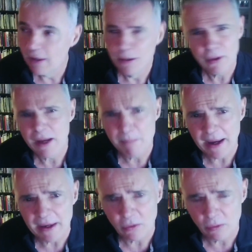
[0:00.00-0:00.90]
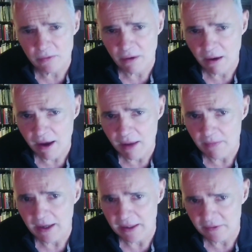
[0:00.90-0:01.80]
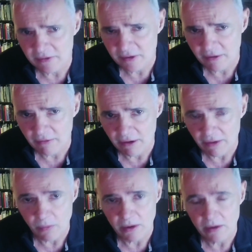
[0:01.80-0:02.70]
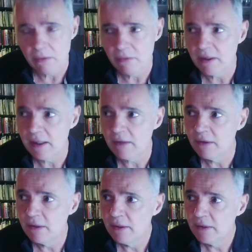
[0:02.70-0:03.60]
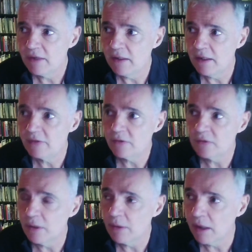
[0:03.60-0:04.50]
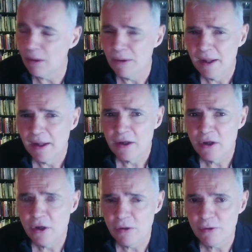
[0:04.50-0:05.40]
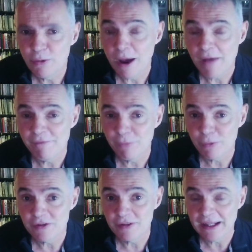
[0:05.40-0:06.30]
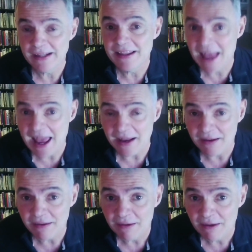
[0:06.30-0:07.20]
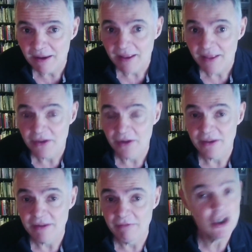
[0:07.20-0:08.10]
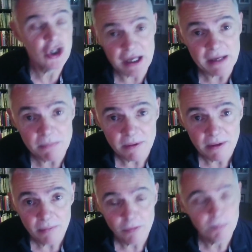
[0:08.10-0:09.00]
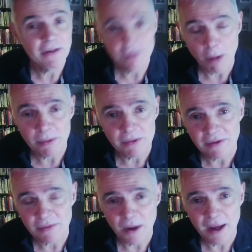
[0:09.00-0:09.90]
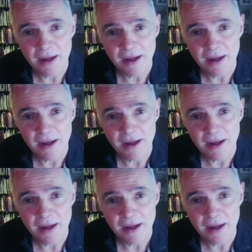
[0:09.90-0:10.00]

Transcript: Looking back at your time in Syria, the work you did 10 years or so ago, could you have foreseen then that the regime would be toppled this way?